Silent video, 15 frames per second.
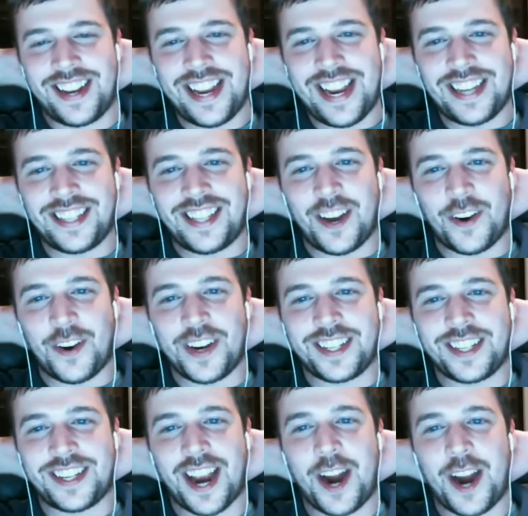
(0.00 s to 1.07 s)
is there a
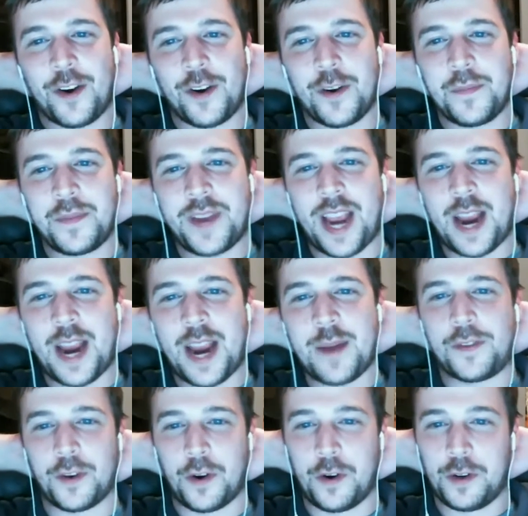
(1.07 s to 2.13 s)
Skyrim Game of
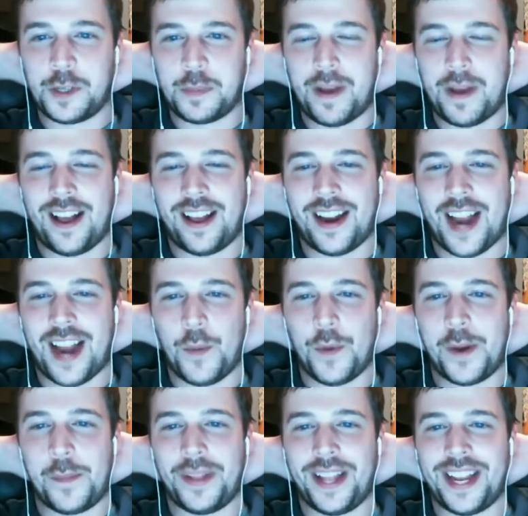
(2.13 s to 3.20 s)
Thrones mod? I
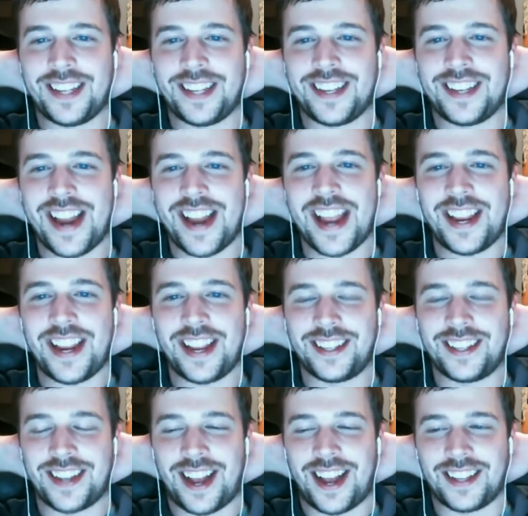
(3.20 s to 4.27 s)
want to play as naked
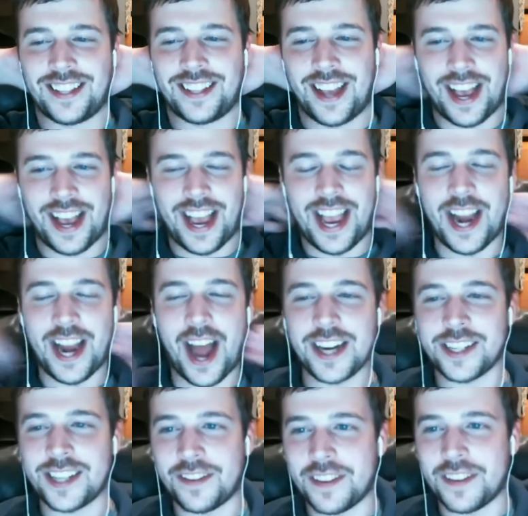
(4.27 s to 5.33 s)
Sansa. And I
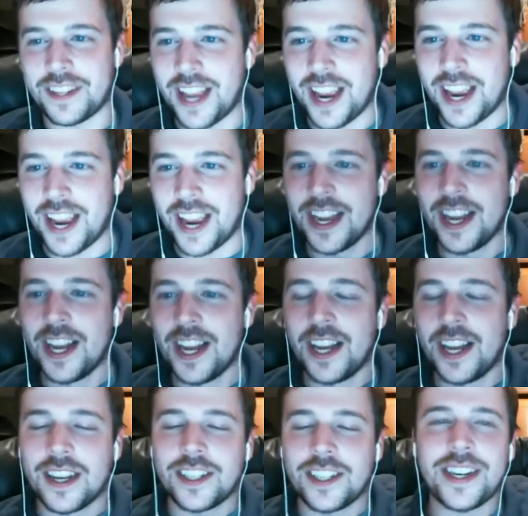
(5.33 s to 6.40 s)
just have to say,
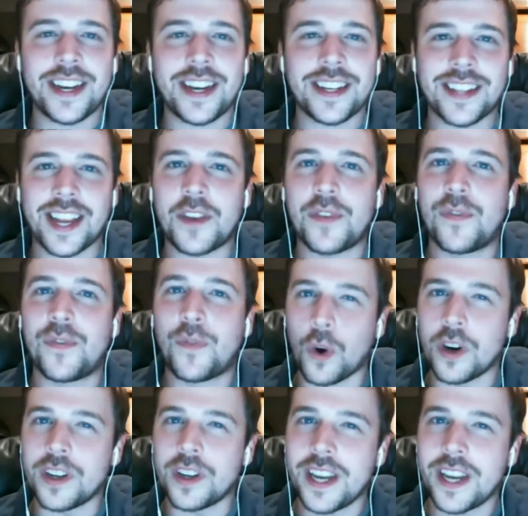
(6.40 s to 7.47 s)
she is like
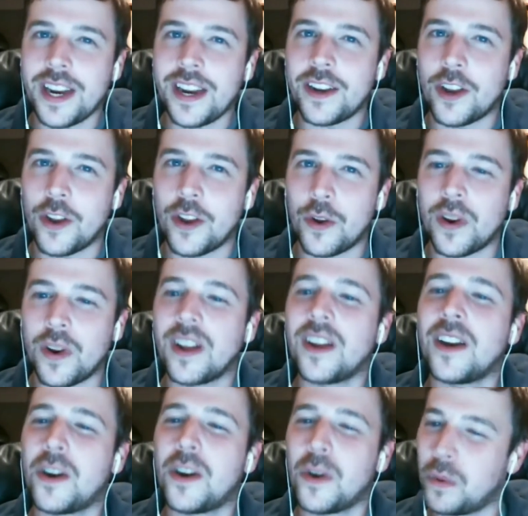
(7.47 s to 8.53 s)
14, dude.
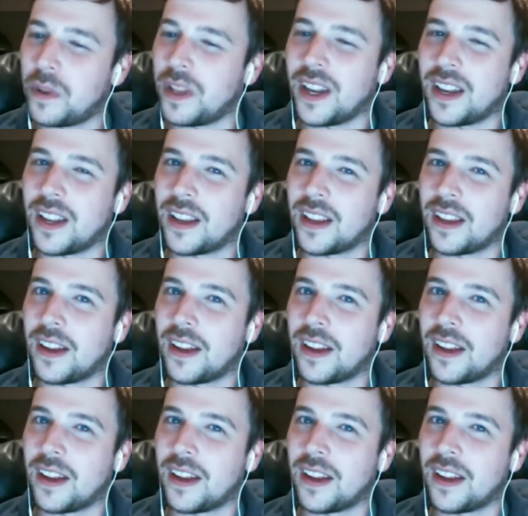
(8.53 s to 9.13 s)
Cool it.